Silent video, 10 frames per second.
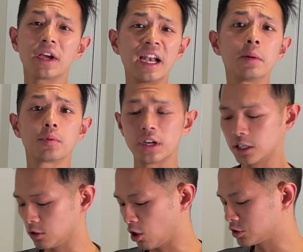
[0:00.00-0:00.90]
getting pretty
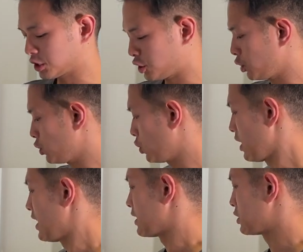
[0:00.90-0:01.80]
close to
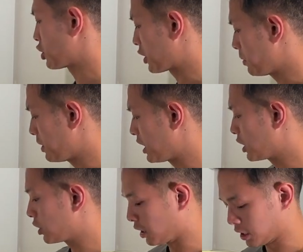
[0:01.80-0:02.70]
the turkey
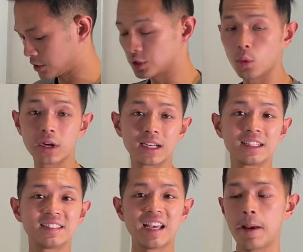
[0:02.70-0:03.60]
being cooked, so we're
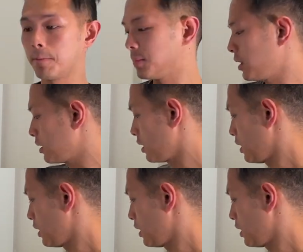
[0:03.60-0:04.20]
gonna temp it